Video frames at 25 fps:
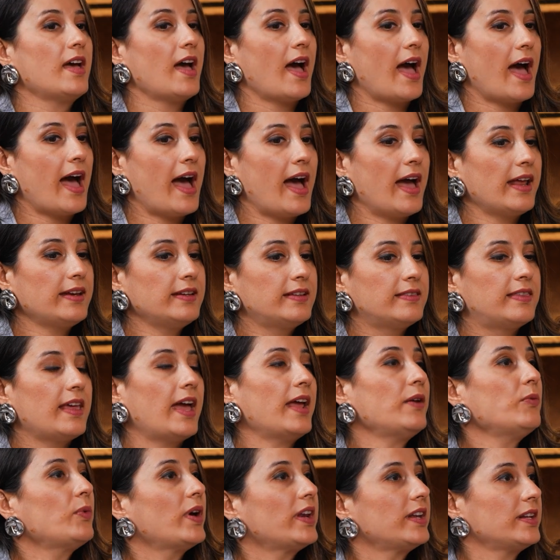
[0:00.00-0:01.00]
And
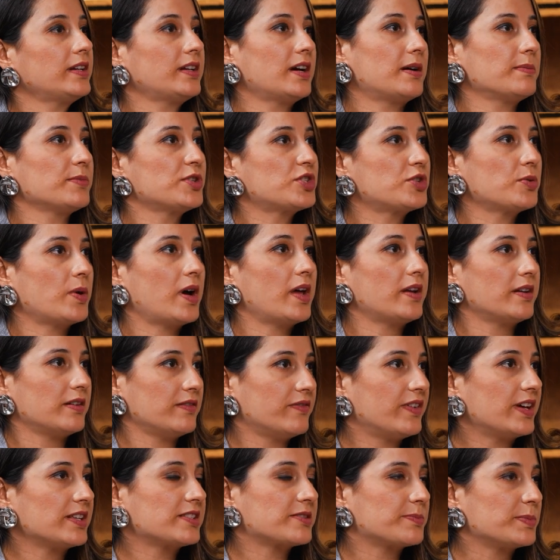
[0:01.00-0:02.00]
then when it comes to our
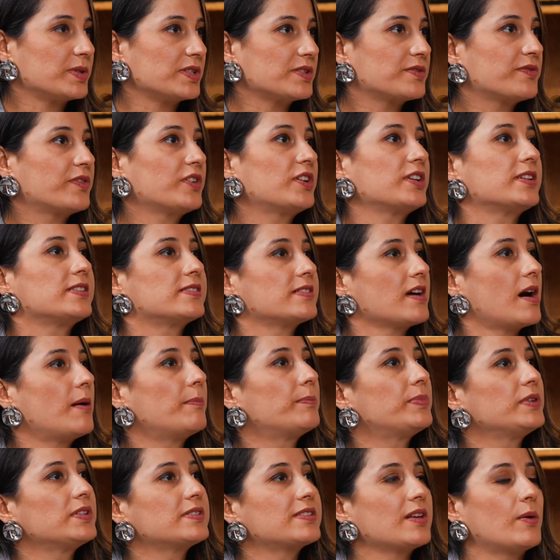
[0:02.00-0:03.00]
investments, for
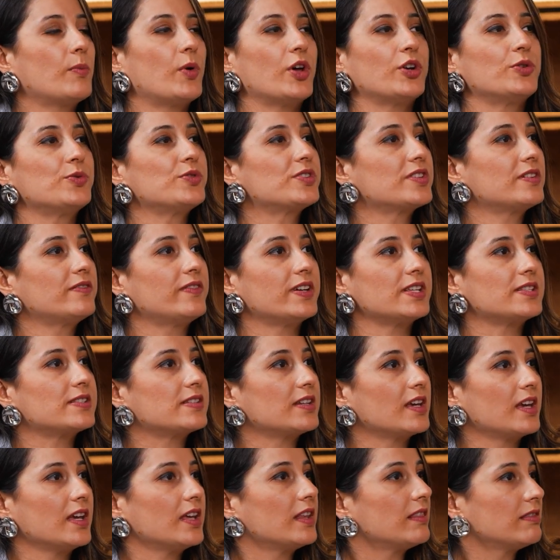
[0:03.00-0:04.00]
example, someone who's
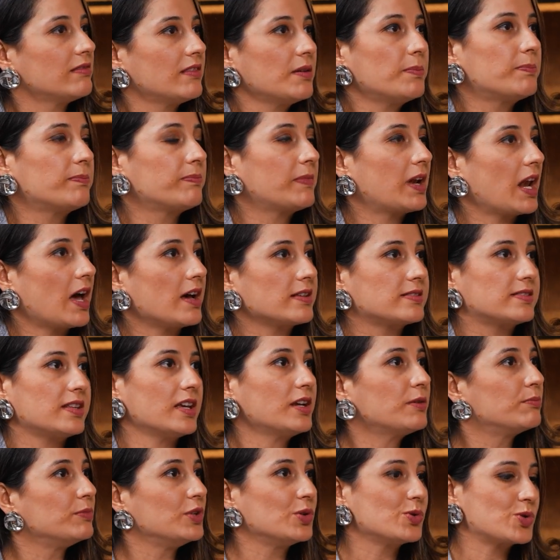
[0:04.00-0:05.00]
investing in the
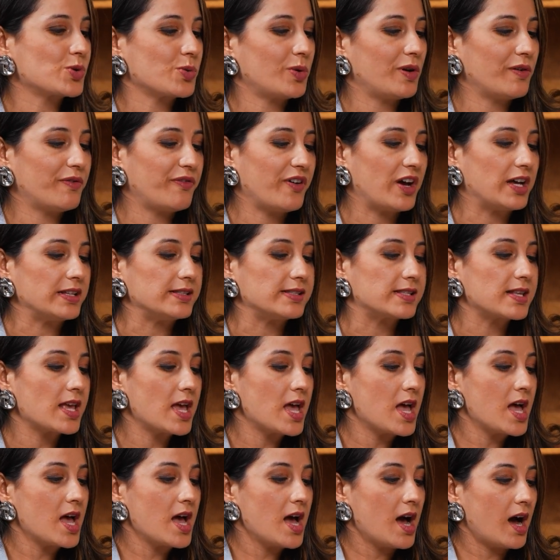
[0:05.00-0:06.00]
classic mutual funds,
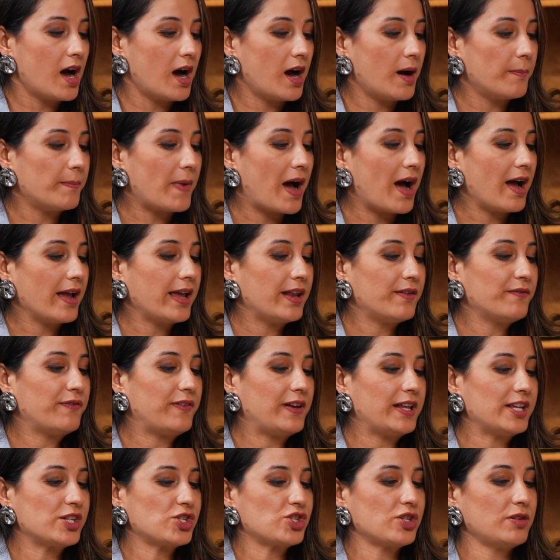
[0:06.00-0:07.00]

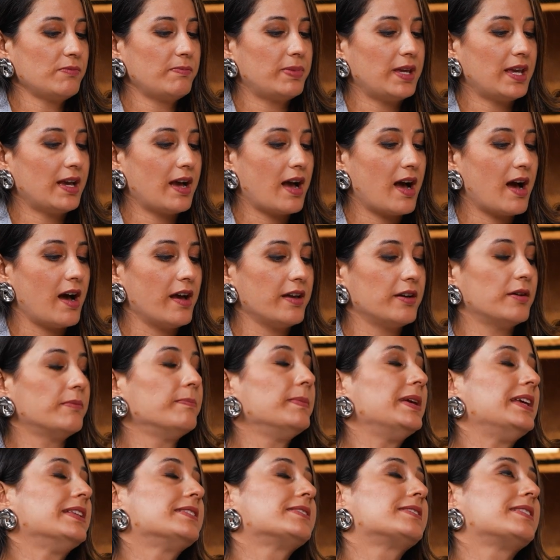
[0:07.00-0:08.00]
inflation being higher
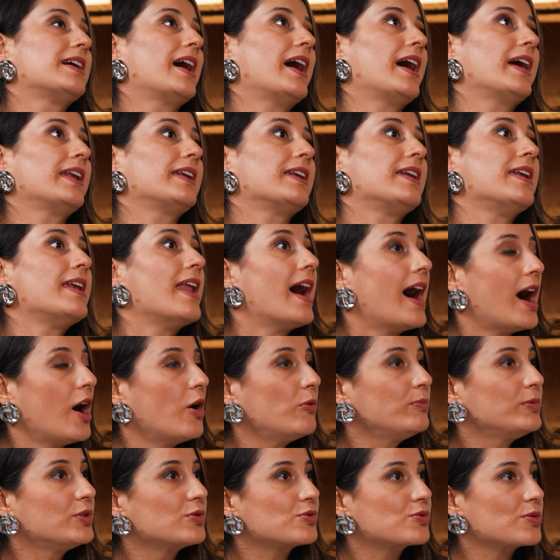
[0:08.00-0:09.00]
means that now
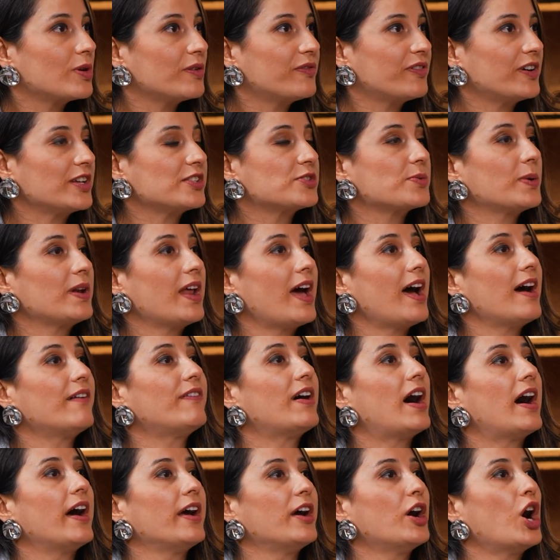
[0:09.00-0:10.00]
mutual funds will have
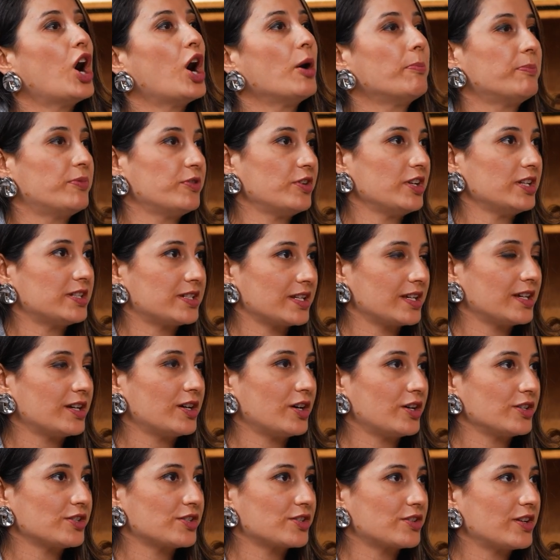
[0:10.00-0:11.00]
higher operating
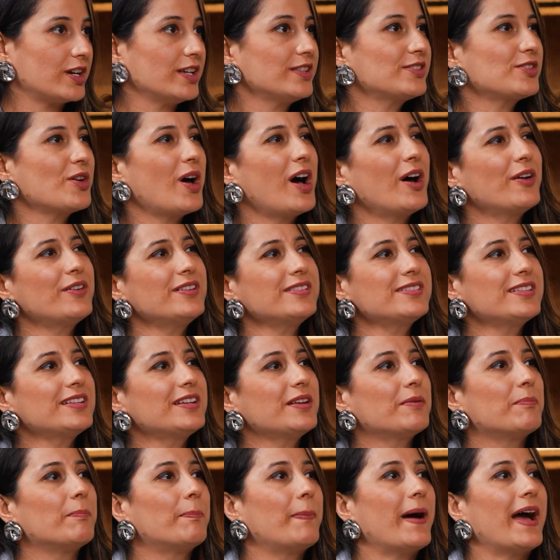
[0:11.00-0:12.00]
costs, right? So how does it
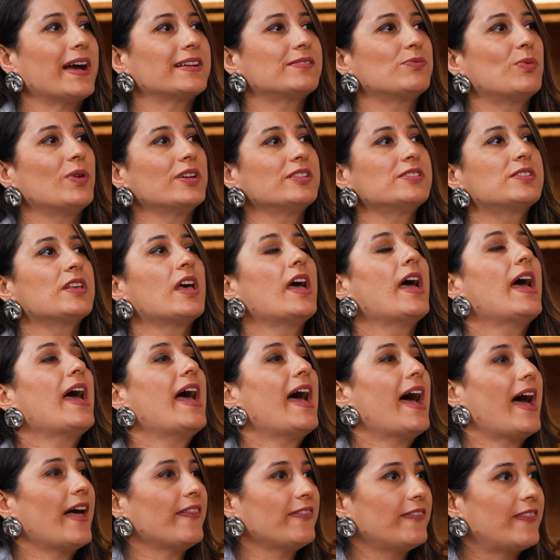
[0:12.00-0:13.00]
impact one's,
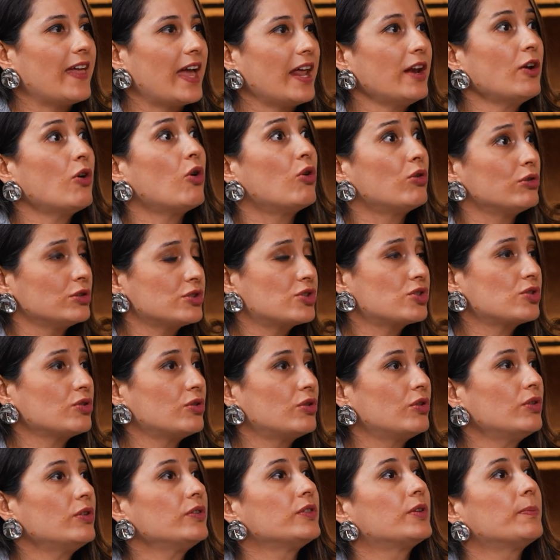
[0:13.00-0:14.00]
and then
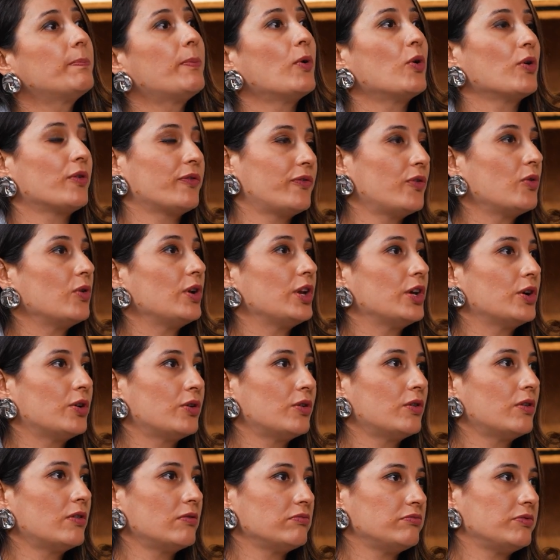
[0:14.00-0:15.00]
also the
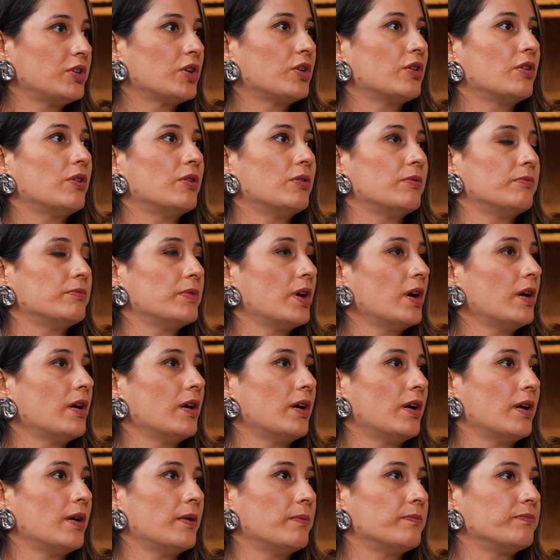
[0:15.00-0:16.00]
portfolio,
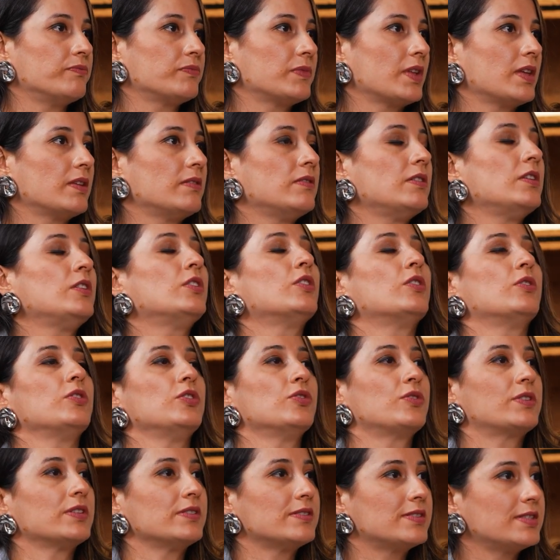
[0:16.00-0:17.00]
you
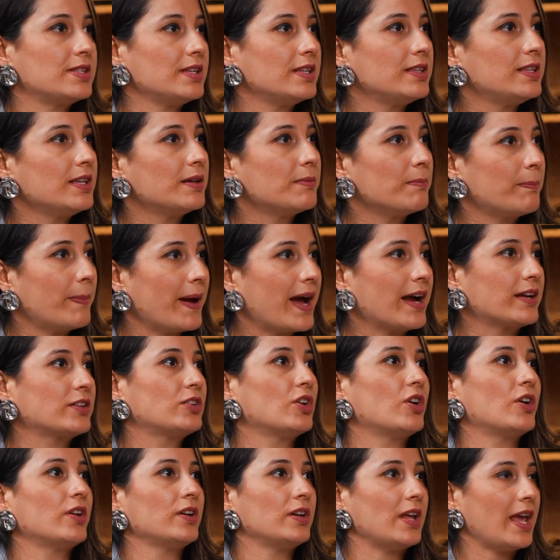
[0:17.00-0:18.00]
can see the impact
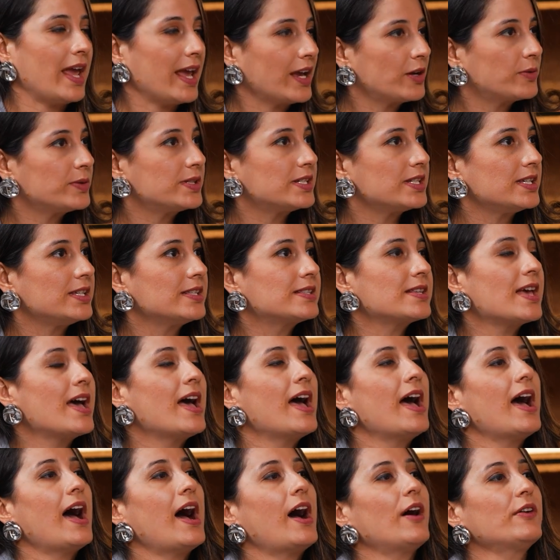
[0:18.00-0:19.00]
on equities.
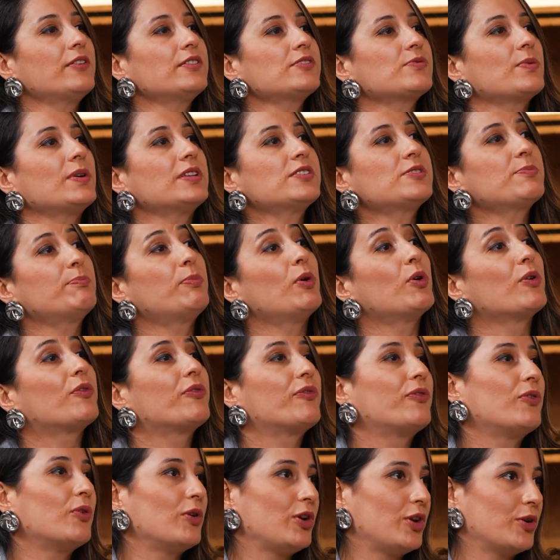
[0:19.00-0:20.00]
How does one's
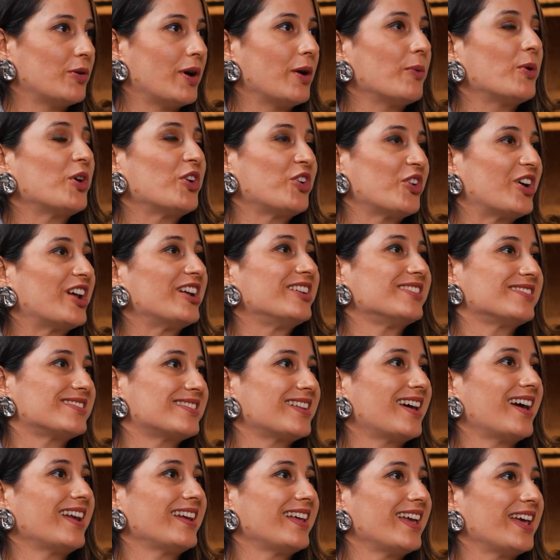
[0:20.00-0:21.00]
portfolio, I want to
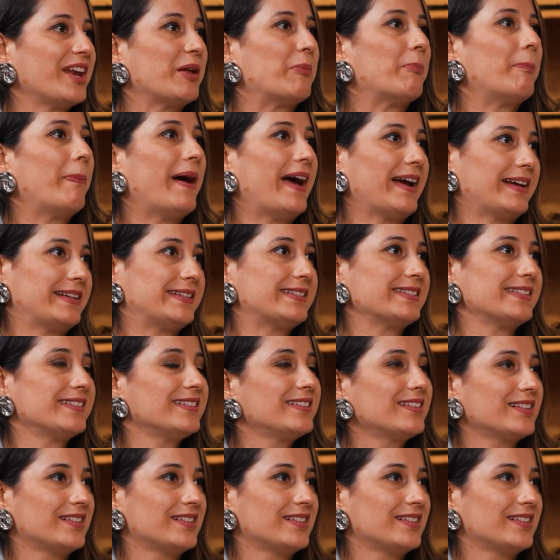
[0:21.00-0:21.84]
understand, get impacted?